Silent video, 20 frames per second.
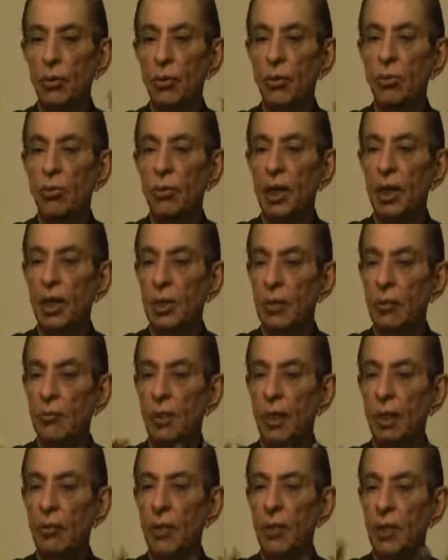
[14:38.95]
two minutes,
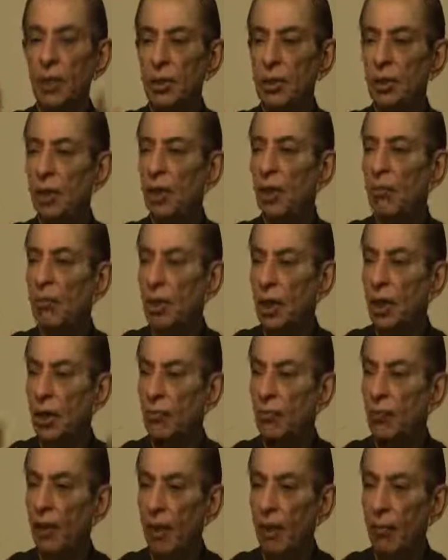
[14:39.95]
one minute, three
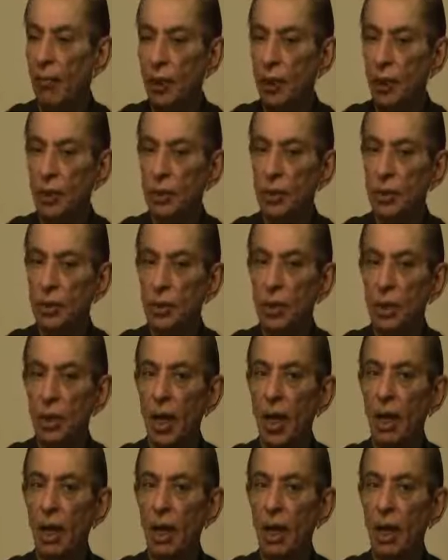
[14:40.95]
minutes, five minutes,